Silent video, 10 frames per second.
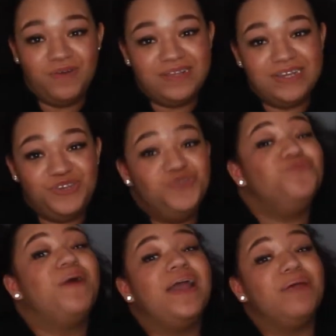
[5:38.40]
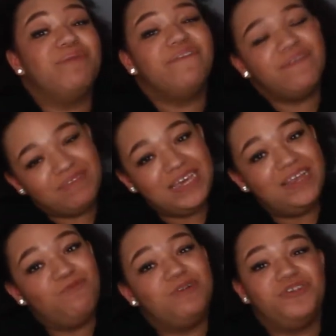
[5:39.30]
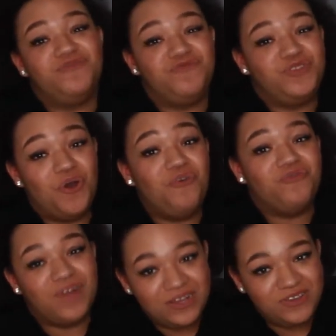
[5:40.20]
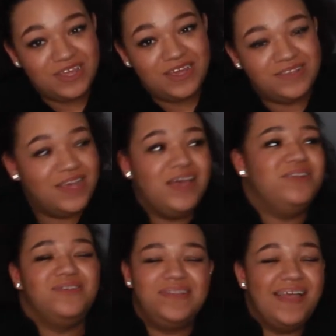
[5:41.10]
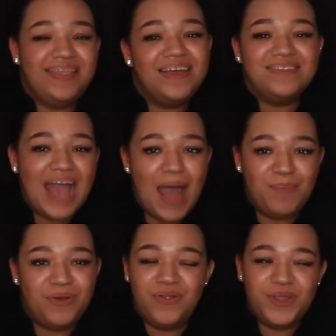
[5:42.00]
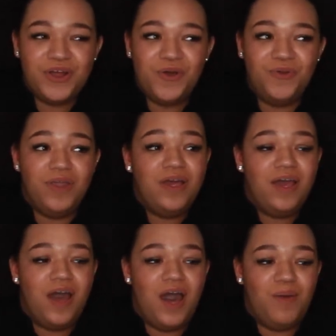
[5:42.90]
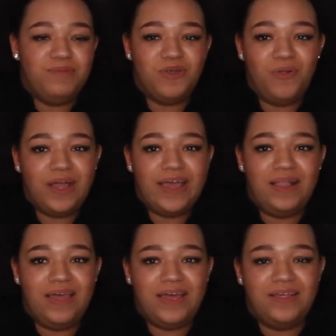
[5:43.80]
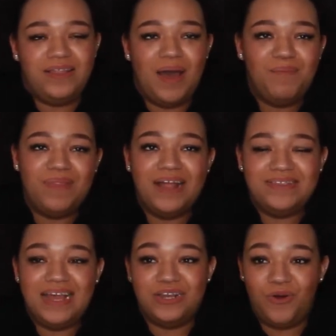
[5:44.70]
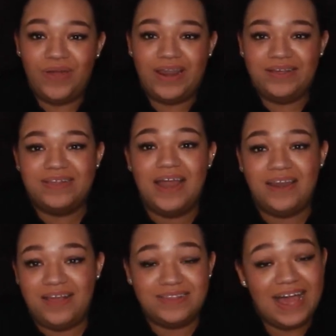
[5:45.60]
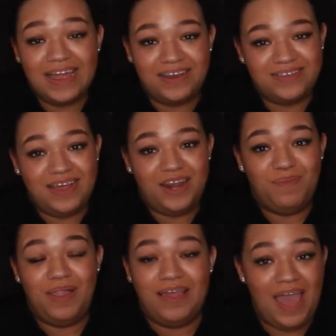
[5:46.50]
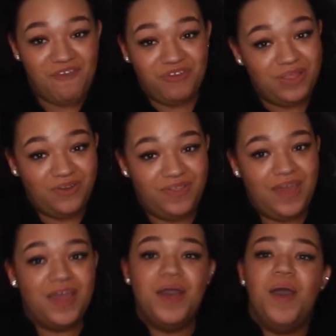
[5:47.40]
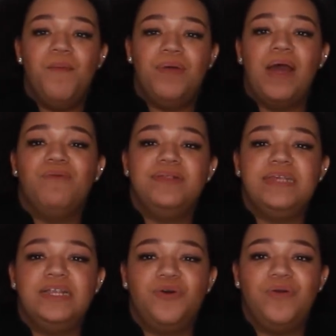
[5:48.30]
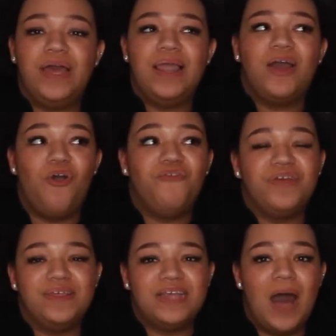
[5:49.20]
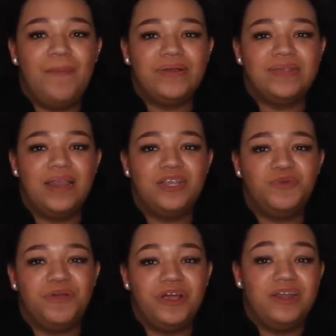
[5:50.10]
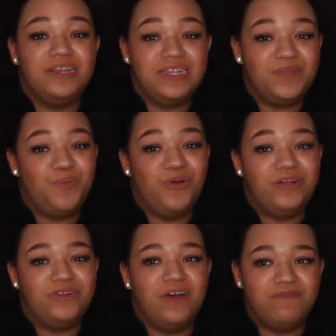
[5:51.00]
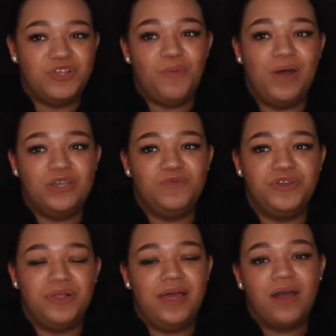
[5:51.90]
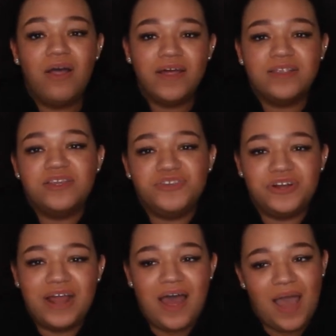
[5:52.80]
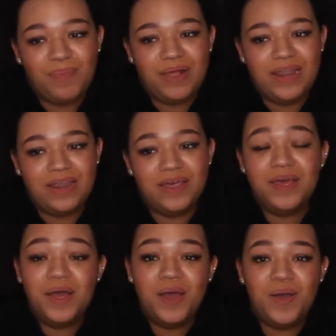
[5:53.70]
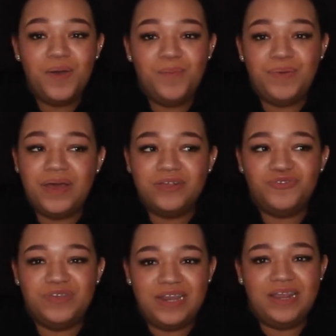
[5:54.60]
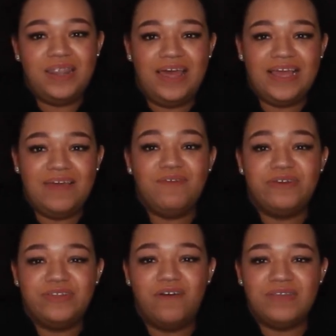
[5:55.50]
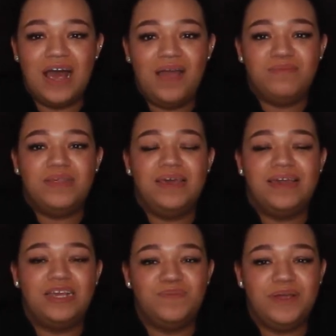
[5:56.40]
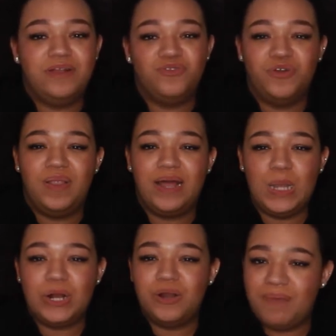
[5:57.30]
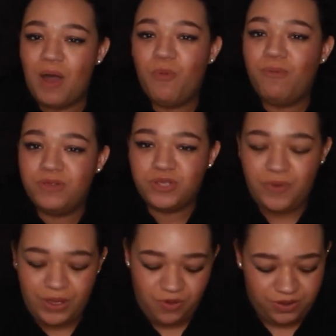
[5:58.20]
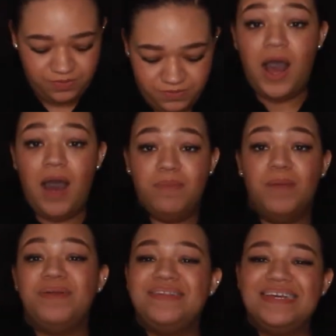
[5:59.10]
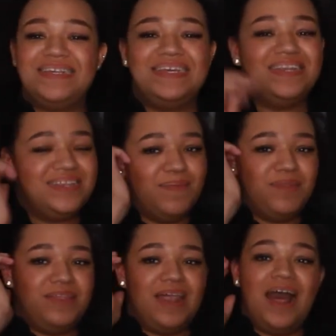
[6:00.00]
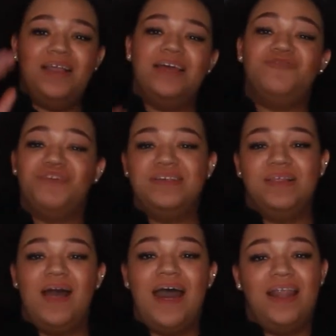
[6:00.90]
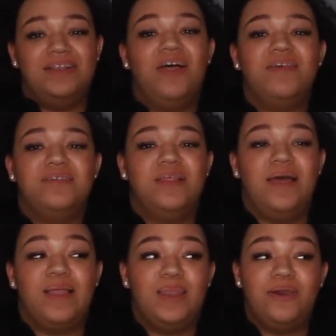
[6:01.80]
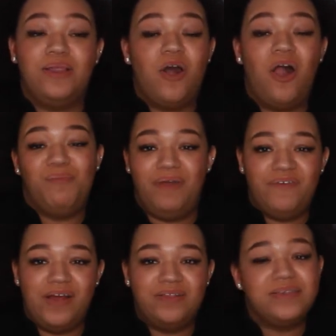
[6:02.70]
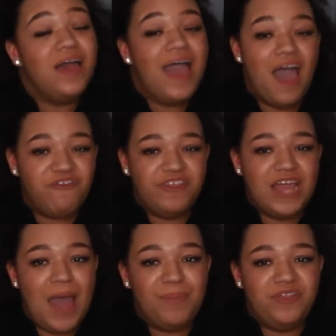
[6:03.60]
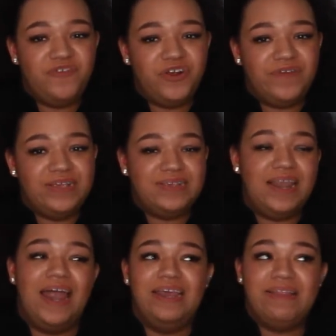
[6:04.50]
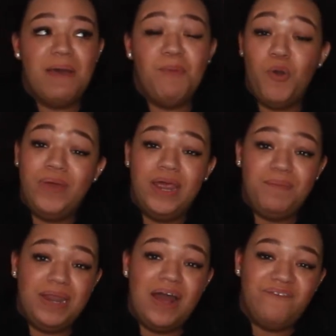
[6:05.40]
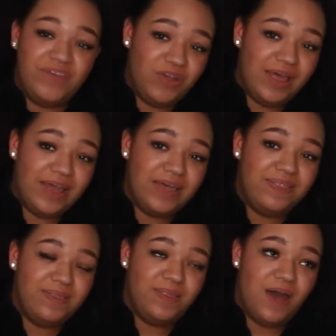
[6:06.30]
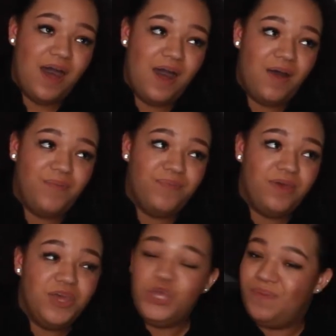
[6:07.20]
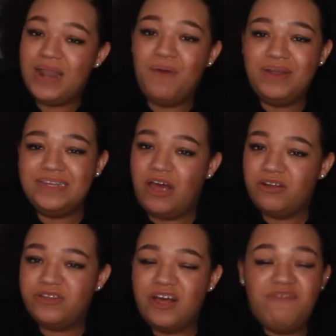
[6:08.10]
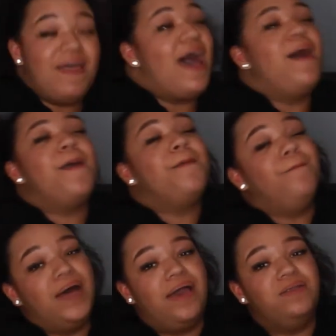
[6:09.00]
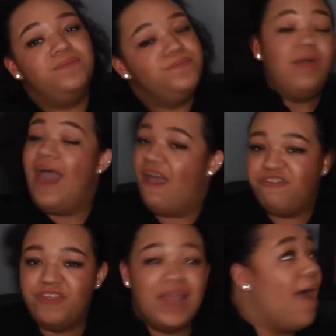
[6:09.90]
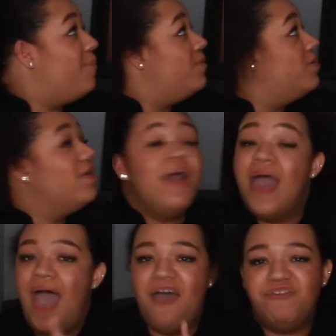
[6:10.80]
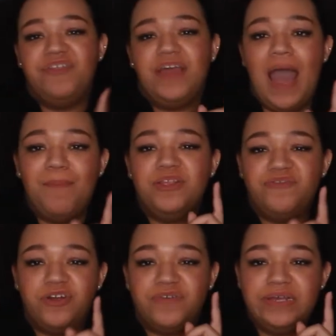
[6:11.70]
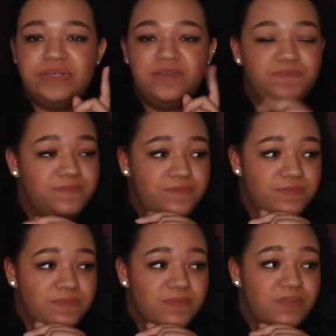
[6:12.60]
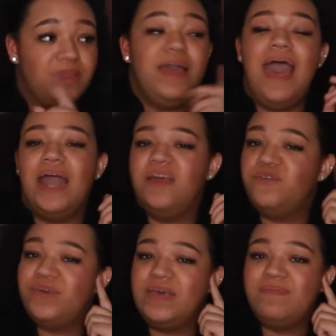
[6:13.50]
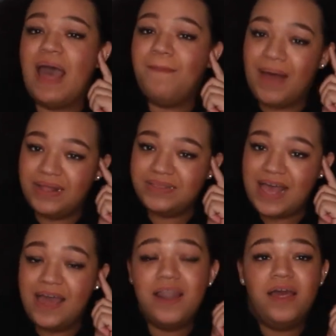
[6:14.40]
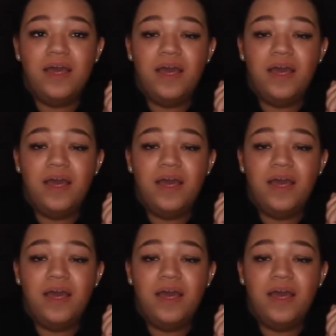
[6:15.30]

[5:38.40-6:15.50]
goes into my number 15, which is don't rush things. Just let things happen on their own. Don't get like, I'm not saying don't get excited, because I get excited about like every little thing, but I would say don't get like over the top excited to where you're going to disappoint yourself so much when you're like, oh, that didn't turn out how I planned it, because you didn't like give yourself time to like experience or like learn about what was going on. Number 16 is something that I like stress a lot, and I tell this to like literally of my friends. Everything happens for a reason, and in that moment it may not feel like, you may not want to tell yourself that, but everything happens for a reason. And if you keep that mindset,